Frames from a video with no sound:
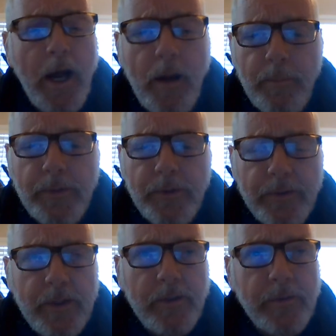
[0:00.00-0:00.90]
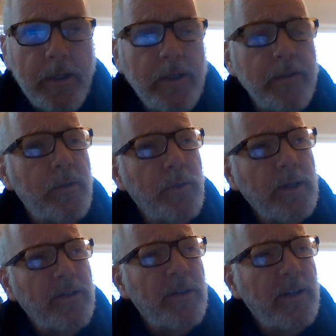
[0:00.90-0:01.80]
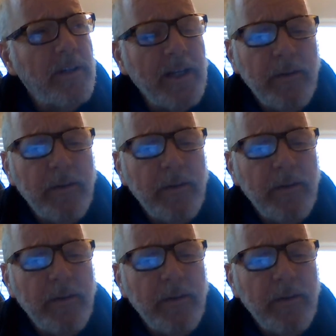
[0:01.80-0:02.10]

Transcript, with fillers: Humble yourselves, guys. That's why it says that.